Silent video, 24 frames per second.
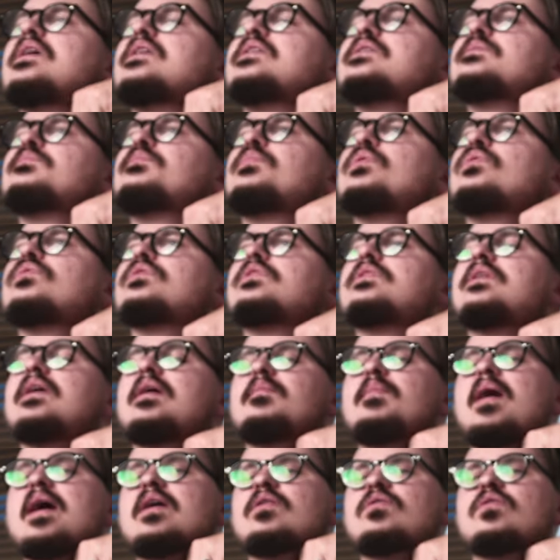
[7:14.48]
is put the
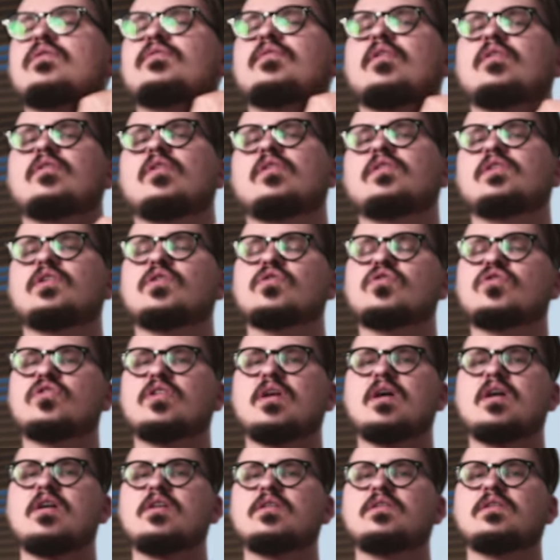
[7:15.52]
microphone on your
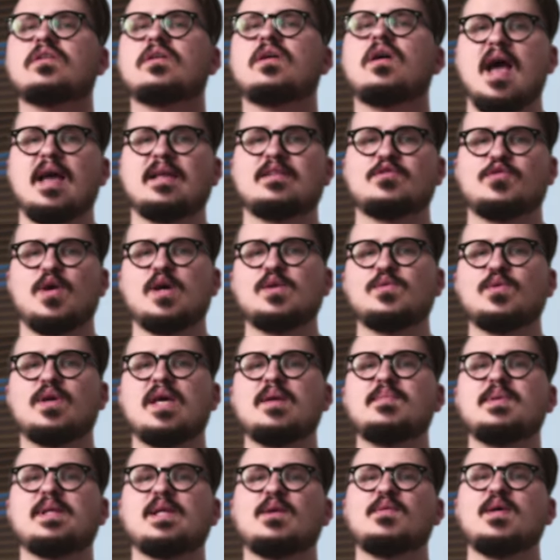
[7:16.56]
shirt. I try to
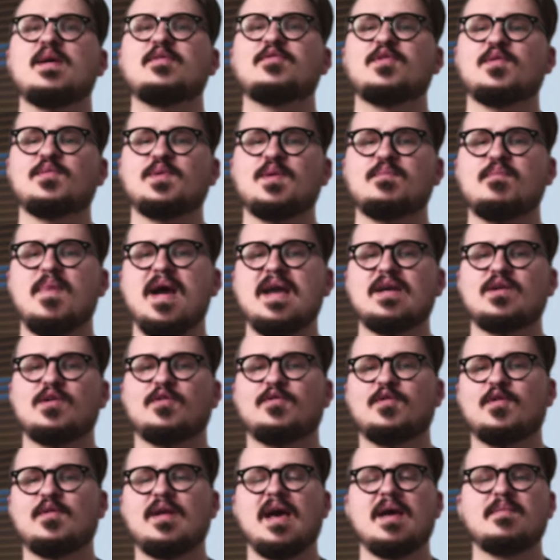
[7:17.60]
keep it away from the
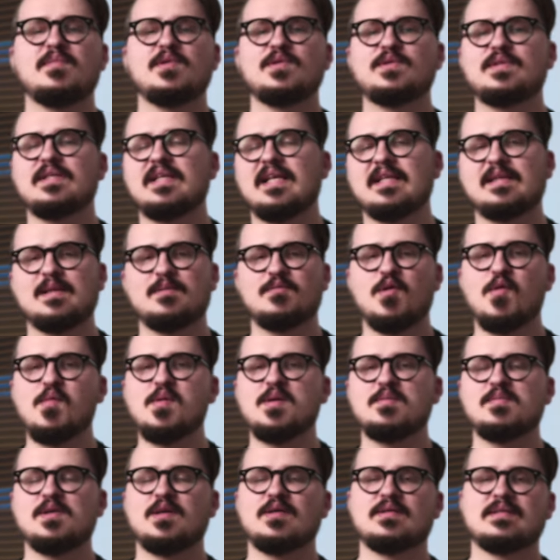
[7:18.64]
microphone I'm using at the
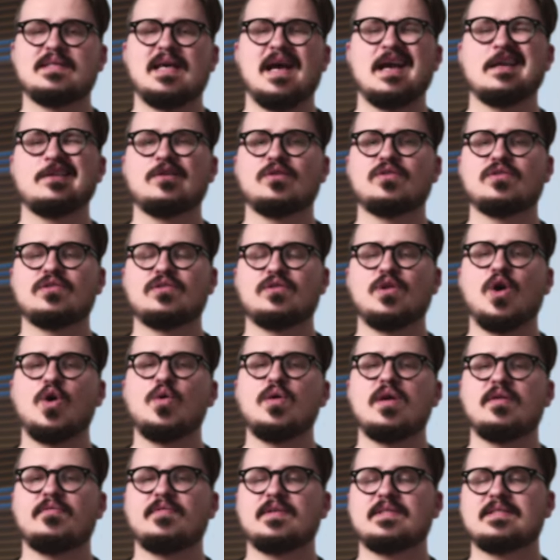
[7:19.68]
moment, because I don't know
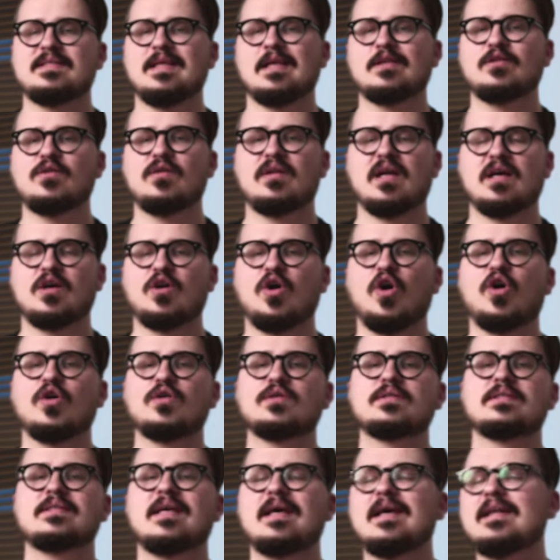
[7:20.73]
if it's not gonna
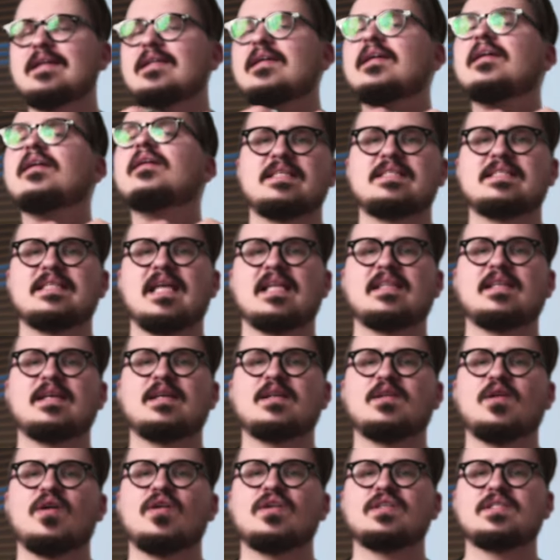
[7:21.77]
cause any static
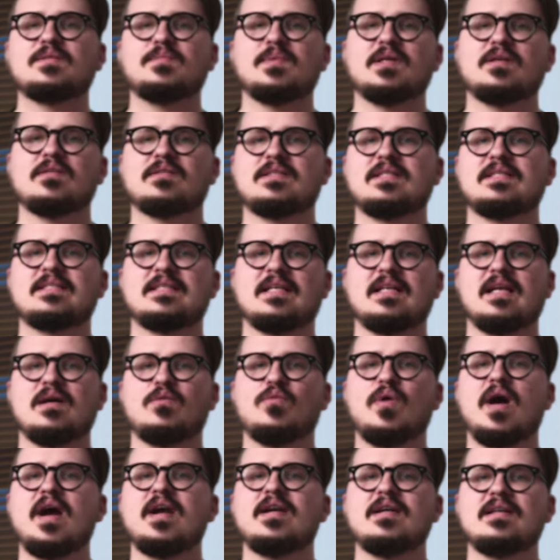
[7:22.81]
noise, because it's a
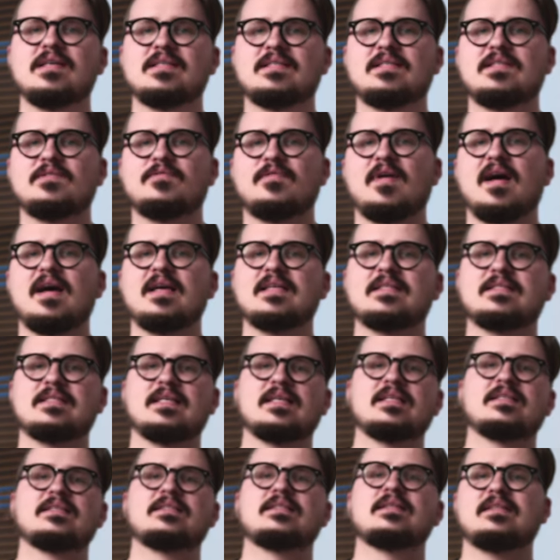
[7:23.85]
wireless device
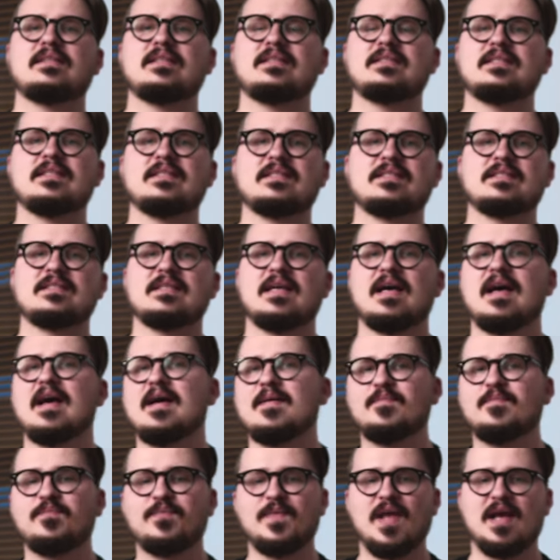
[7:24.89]
and this is
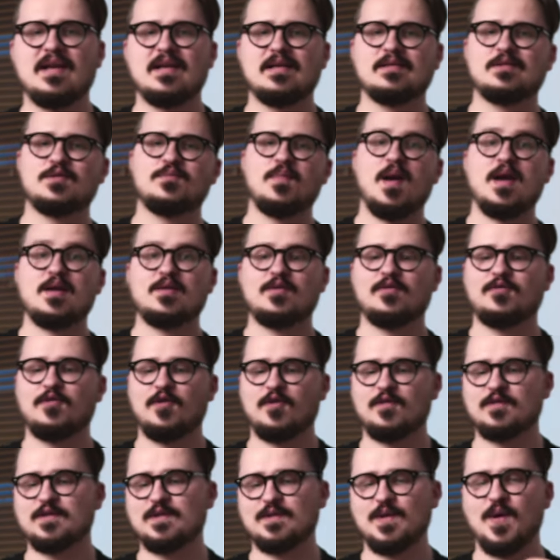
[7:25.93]
another
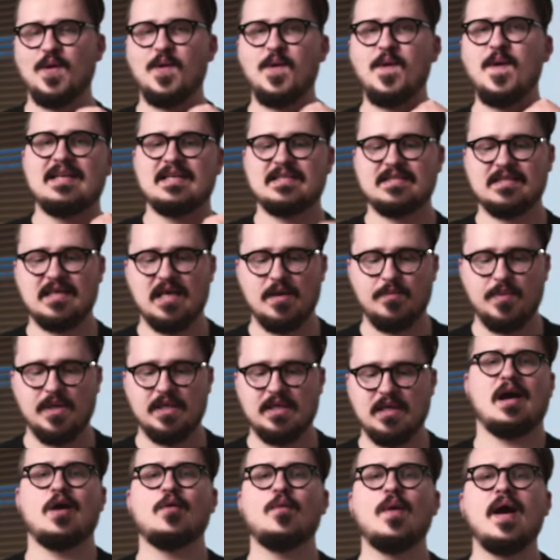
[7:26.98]
microphone. So let's keep
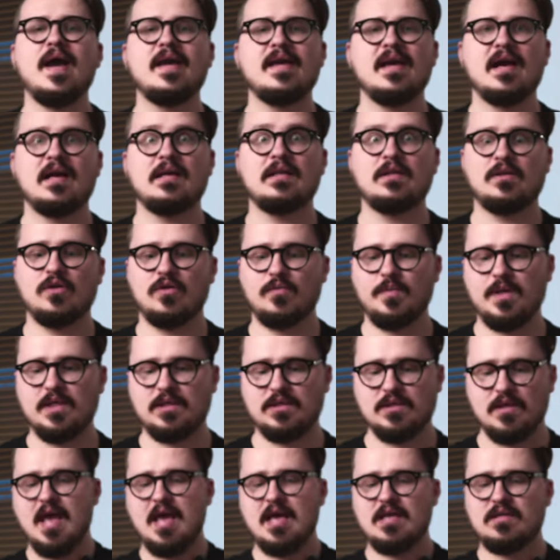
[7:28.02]
it away a little
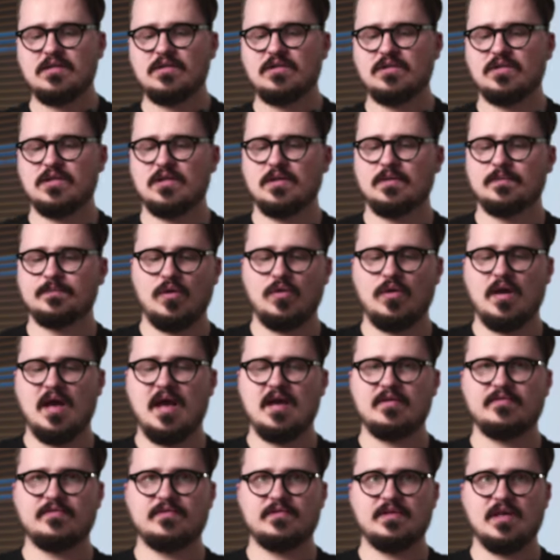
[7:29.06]
bit. And you
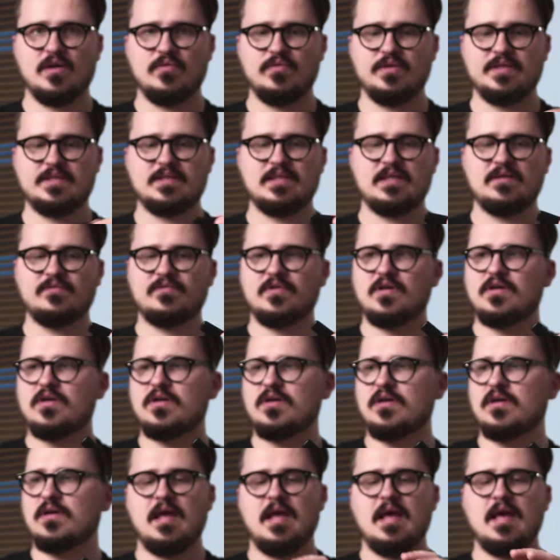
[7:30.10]
have the
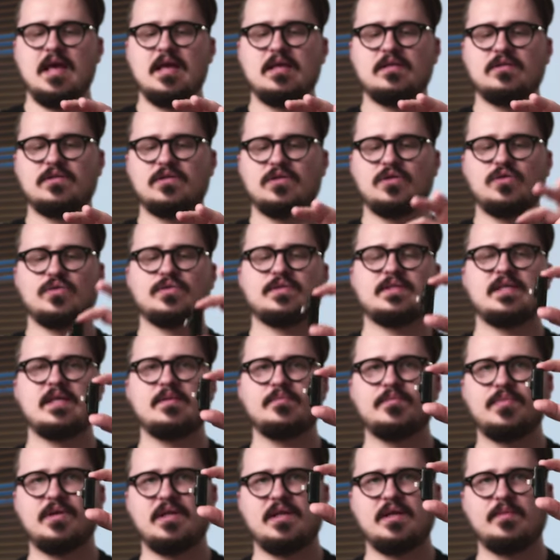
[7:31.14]
receiver, and you
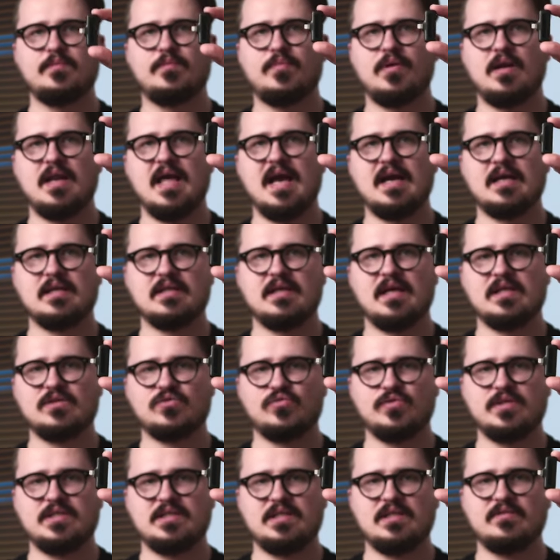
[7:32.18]
simply plug
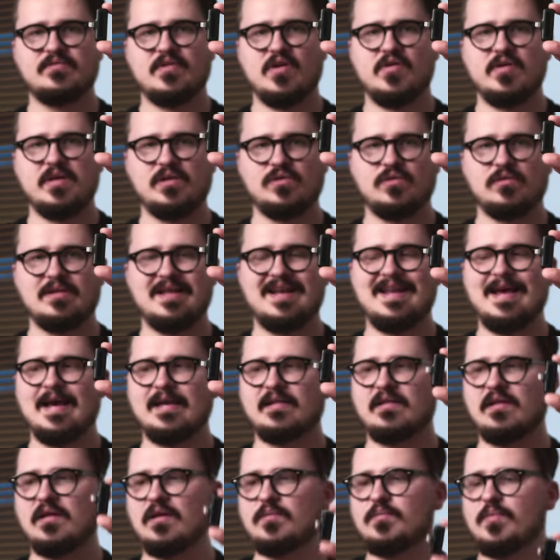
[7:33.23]
that receiver into the
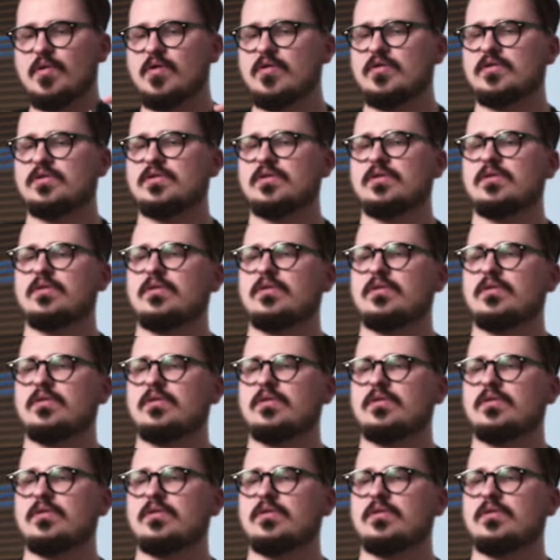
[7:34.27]
lightning port.